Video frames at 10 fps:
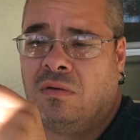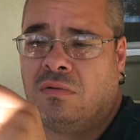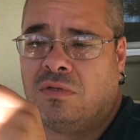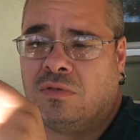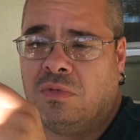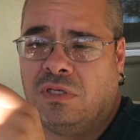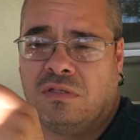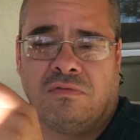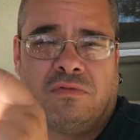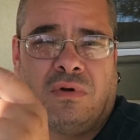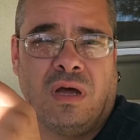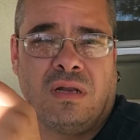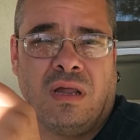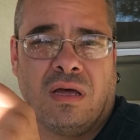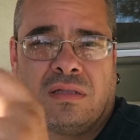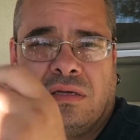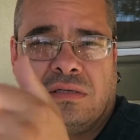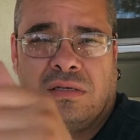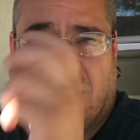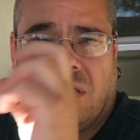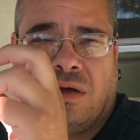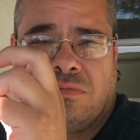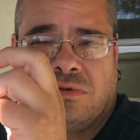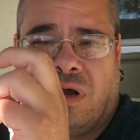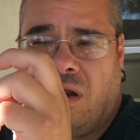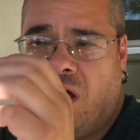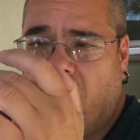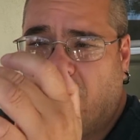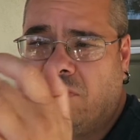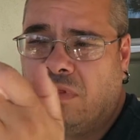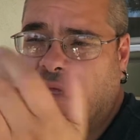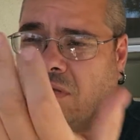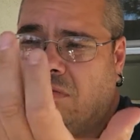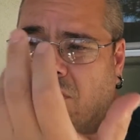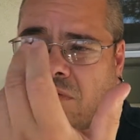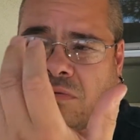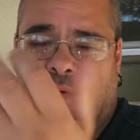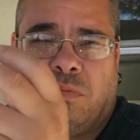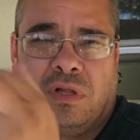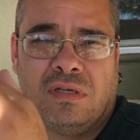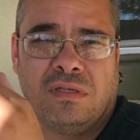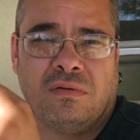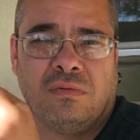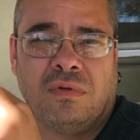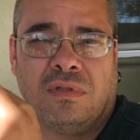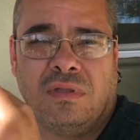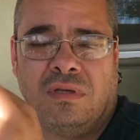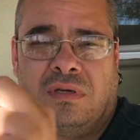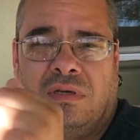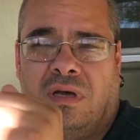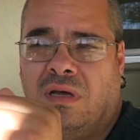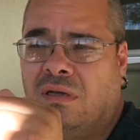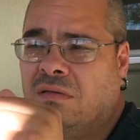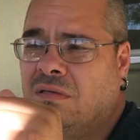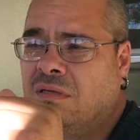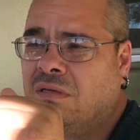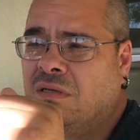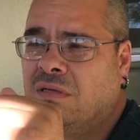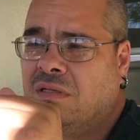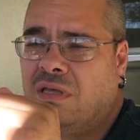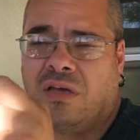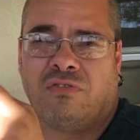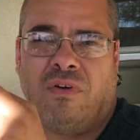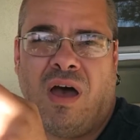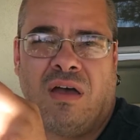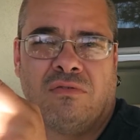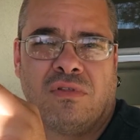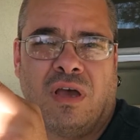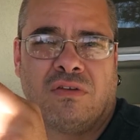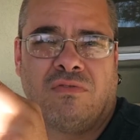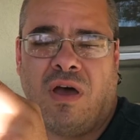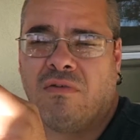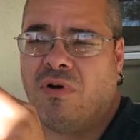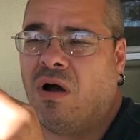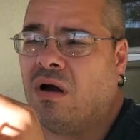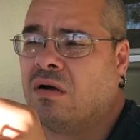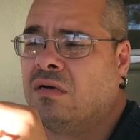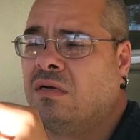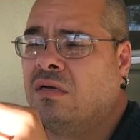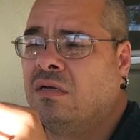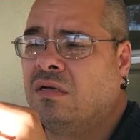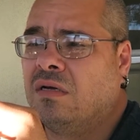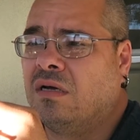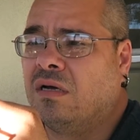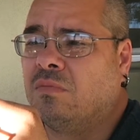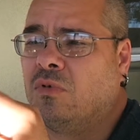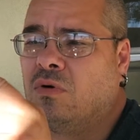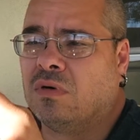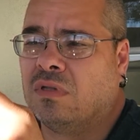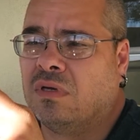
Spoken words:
which means if you unlock this, it comes right off, and then you can replace it with the X5 or the X5R, or